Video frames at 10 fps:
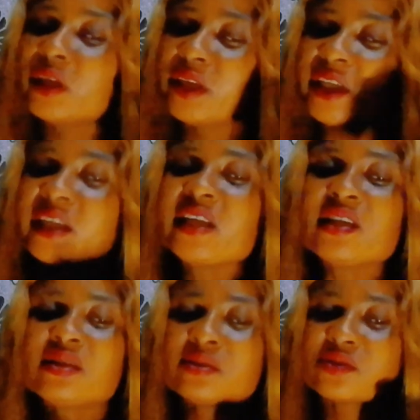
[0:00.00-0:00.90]
The
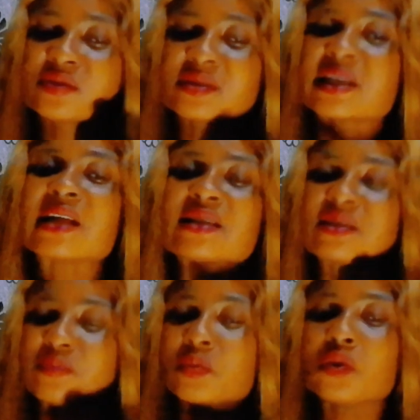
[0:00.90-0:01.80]
key to start
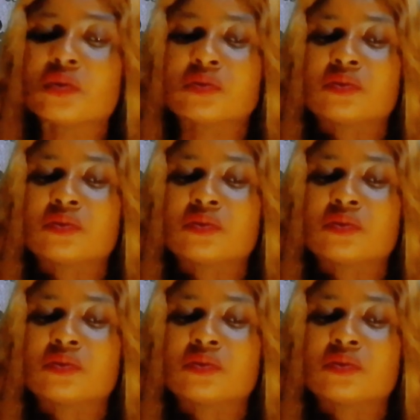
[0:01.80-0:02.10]
small.